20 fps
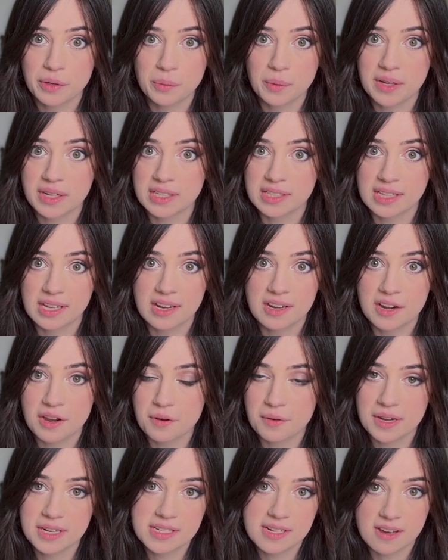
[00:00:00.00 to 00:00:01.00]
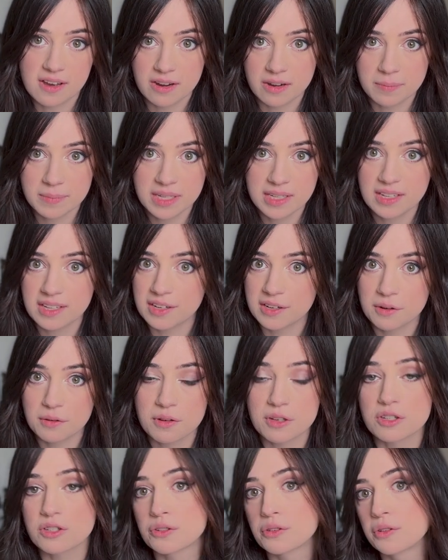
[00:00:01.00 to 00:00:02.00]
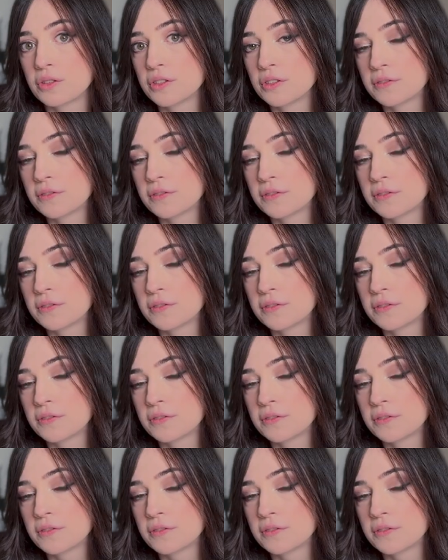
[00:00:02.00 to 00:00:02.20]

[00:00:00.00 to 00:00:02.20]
will and no autonomy and no control